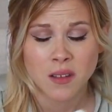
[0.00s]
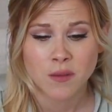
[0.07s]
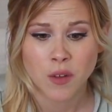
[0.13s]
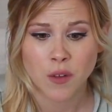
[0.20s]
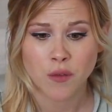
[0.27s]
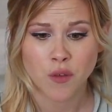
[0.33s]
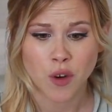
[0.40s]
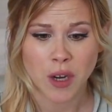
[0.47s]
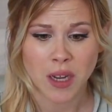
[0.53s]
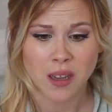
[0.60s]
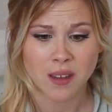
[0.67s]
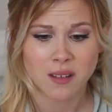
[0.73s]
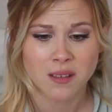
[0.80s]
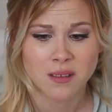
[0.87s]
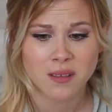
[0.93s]
for
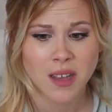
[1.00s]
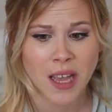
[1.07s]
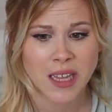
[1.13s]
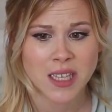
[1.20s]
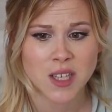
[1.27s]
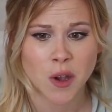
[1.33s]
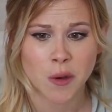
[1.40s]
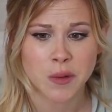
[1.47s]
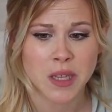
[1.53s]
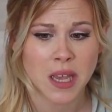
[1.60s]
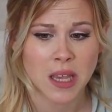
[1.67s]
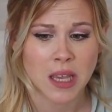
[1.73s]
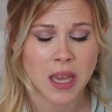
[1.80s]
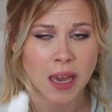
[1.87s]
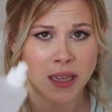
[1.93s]
free. And so I was
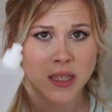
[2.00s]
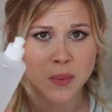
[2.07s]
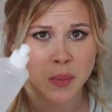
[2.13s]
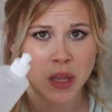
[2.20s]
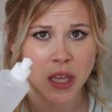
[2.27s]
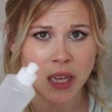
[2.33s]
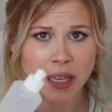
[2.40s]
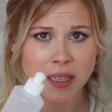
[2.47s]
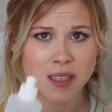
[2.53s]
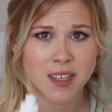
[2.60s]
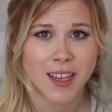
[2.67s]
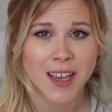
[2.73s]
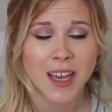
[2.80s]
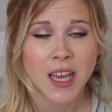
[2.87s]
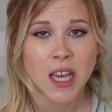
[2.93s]
like, yes,
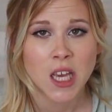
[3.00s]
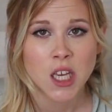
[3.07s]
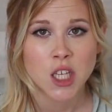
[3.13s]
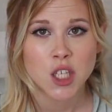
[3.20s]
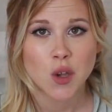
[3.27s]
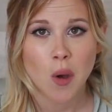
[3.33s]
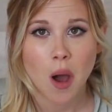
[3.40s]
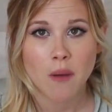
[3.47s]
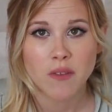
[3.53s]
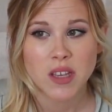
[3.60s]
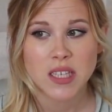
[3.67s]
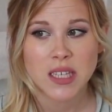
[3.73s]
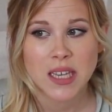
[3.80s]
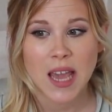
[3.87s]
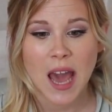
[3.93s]
please. So
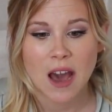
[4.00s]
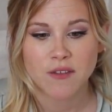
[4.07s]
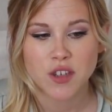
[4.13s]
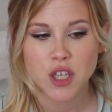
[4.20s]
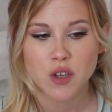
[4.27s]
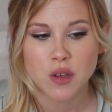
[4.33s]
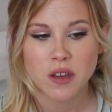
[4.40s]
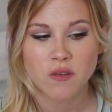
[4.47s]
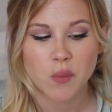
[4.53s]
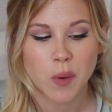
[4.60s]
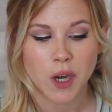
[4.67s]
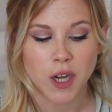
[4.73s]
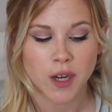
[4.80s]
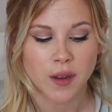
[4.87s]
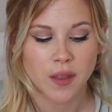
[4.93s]
obviously after you give
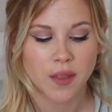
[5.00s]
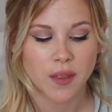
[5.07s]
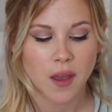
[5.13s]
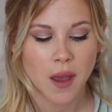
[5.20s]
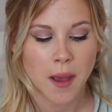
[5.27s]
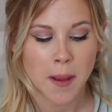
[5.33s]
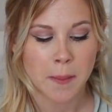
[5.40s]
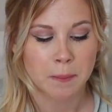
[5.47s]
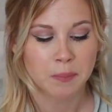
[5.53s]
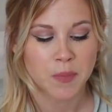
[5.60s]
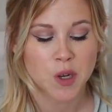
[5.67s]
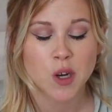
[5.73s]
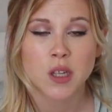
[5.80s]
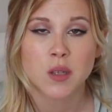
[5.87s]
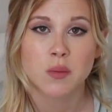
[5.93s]
birth,
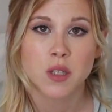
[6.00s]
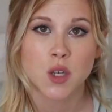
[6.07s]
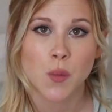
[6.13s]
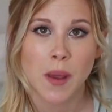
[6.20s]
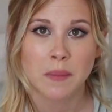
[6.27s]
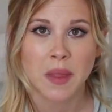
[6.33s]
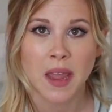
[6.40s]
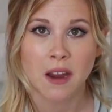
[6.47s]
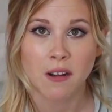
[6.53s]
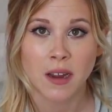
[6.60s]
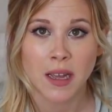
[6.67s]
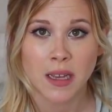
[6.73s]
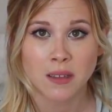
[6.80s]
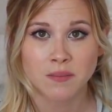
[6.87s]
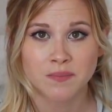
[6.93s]
you're not supposed to wipe the
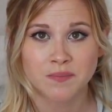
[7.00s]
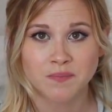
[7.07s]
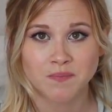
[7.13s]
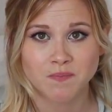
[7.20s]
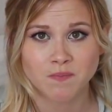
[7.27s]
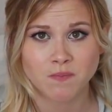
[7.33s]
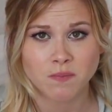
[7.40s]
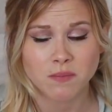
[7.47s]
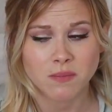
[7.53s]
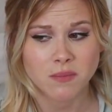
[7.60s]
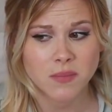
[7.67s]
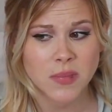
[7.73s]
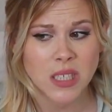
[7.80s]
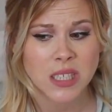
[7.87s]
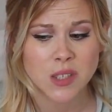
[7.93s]
area.
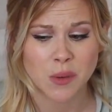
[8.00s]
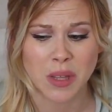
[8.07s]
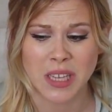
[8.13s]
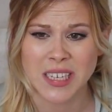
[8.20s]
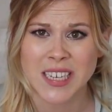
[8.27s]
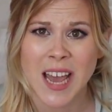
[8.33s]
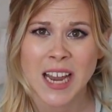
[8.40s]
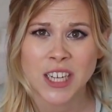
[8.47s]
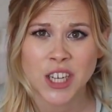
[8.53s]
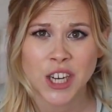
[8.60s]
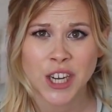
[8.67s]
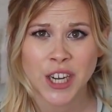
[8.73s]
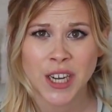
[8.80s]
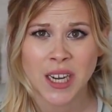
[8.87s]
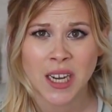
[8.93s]
It's really
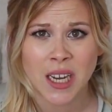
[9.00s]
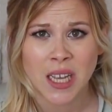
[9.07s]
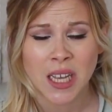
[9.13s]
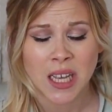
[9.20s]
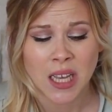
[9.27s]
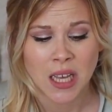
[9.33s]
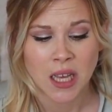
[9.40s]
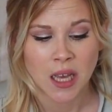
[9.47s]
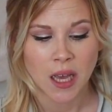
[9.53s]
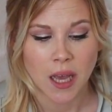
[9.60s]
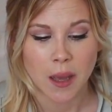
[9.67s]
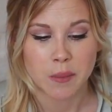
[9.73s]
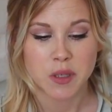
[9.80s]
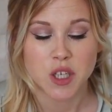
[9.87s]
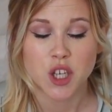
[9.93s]
tender.
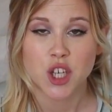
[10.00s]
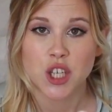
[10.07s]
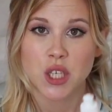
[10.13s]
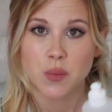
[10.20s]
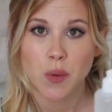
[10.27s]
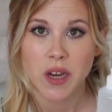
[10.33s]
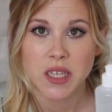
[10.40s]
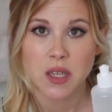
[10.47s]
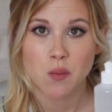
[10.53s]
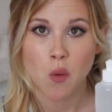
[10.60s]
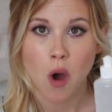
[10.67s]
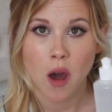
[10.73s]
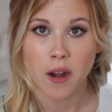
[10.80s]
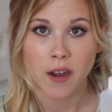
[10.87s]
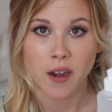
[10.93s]
So you just spray some
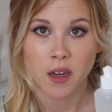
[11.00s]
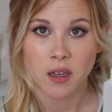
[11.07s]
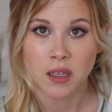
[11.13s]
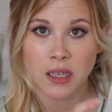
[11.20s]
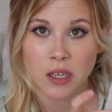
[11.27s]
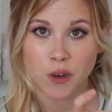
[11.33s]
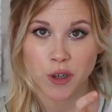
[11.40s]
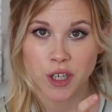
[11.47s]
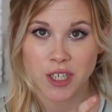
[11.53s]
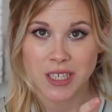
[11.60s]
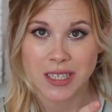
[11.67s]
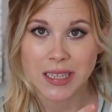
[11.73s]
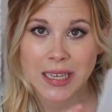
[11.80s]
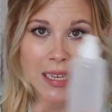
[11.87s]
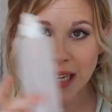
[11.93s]
water in order to
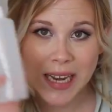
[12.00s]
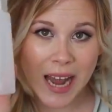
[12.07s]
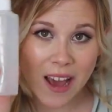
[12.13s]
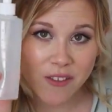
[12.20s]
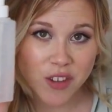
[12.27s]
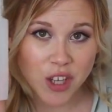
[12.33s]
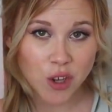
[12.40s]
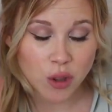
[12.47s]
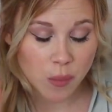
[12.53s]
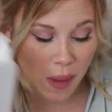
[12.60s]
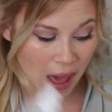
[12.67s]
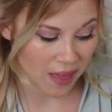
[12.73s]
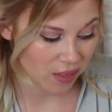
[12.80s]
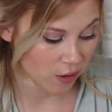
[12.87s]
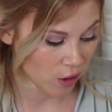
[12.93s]
clean it after you go to the
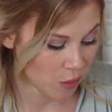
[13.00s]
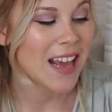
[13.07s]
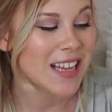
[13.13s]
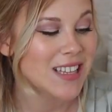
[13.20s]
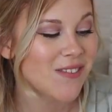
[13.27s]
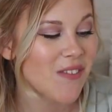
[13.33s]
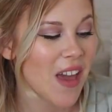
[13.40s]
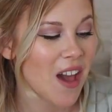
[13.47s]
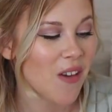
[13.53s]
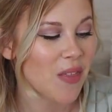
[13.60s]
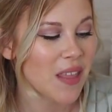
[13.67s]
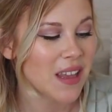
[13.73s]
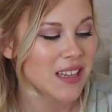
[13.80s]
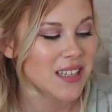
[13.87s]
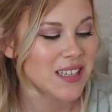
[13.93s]
bathroom. I
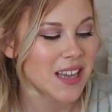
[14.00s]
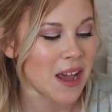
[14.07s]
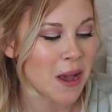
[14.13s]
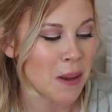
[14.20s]
found this,